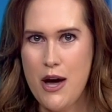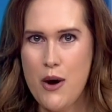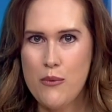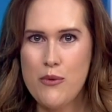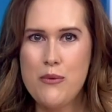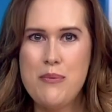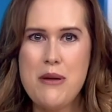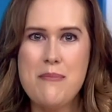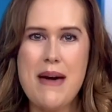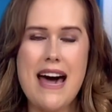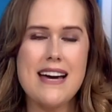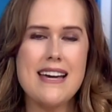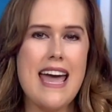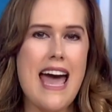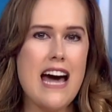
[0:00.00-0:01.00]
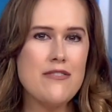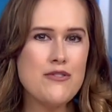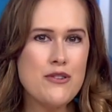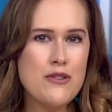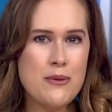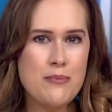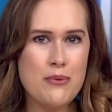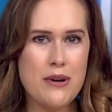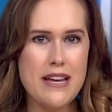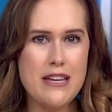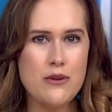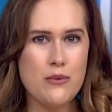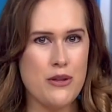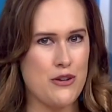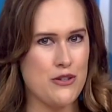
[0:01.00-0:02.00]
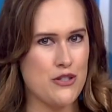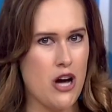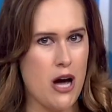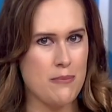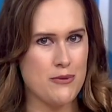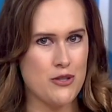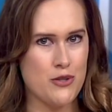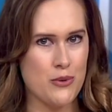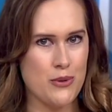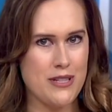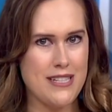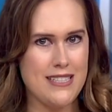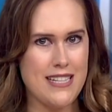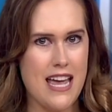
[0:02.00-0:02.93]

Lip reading: We'll be back after the break with your top stories